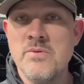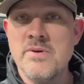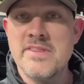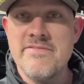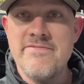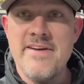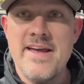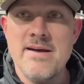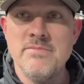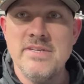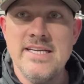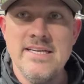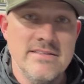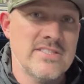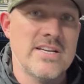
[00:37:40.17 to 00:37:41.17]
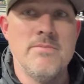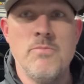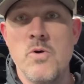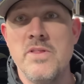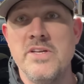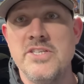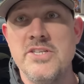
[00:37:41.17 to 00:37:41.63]
with the family. It's got
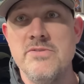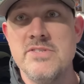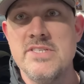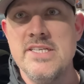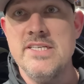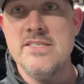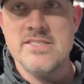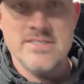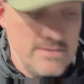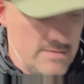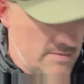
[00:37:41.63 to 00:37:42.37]
more than two seats.